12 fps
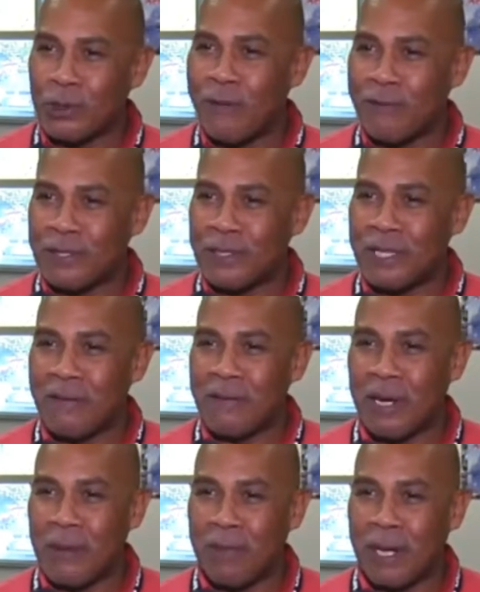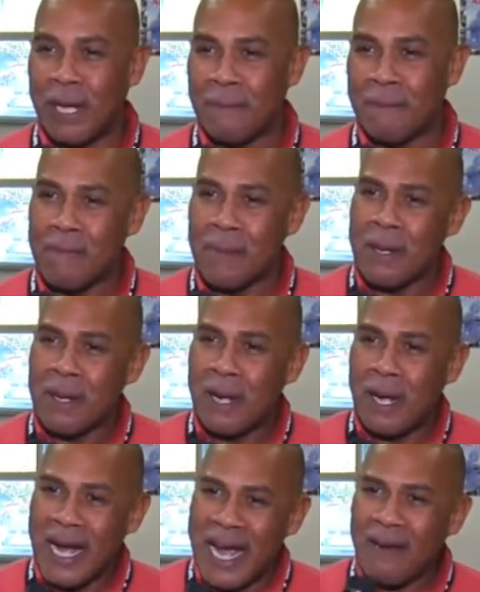surfaces of an airplane.
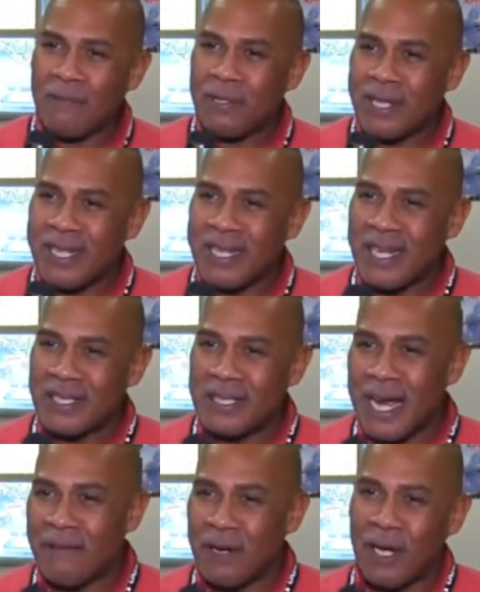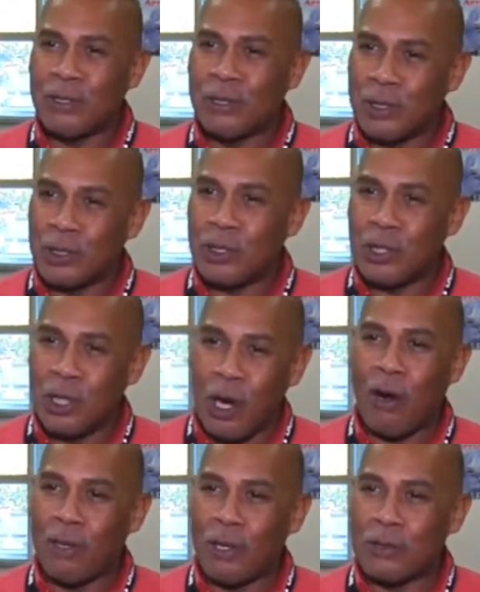After the kids have understood
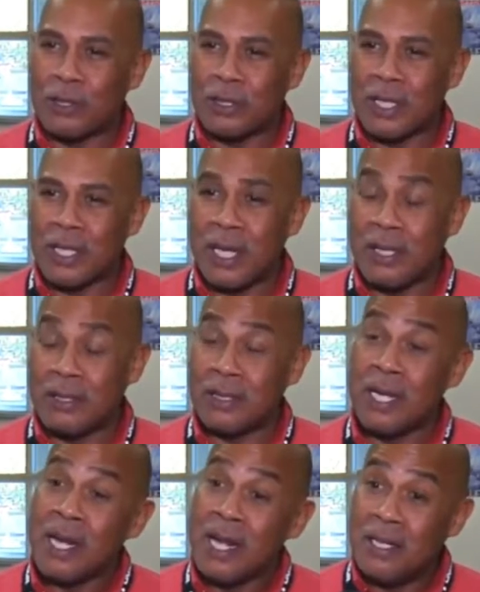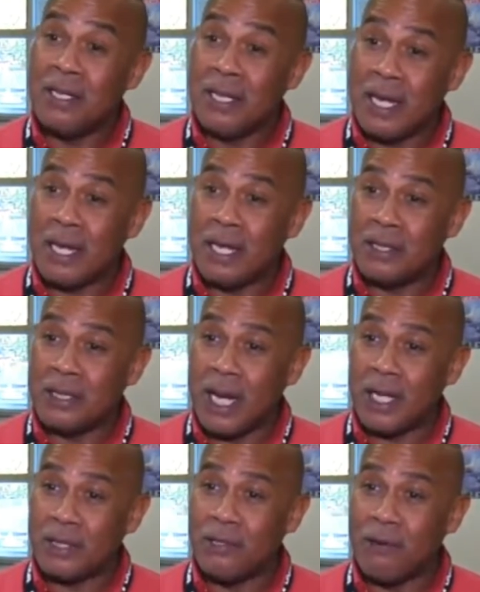all of those things, then they get a
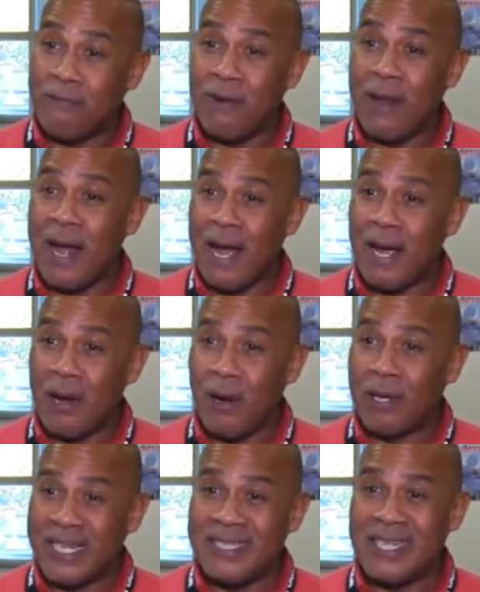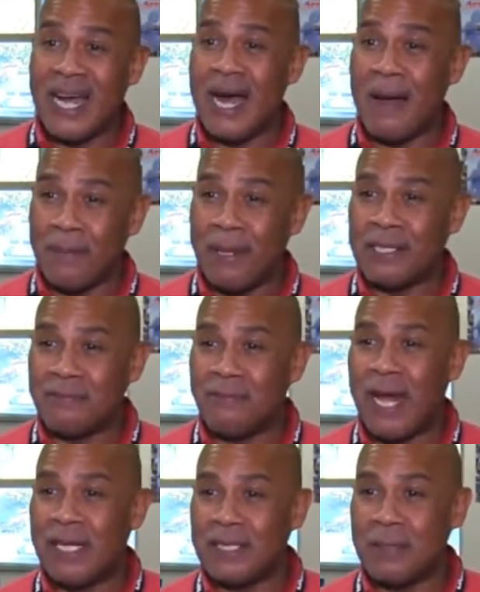chance to fly on a top-notch flight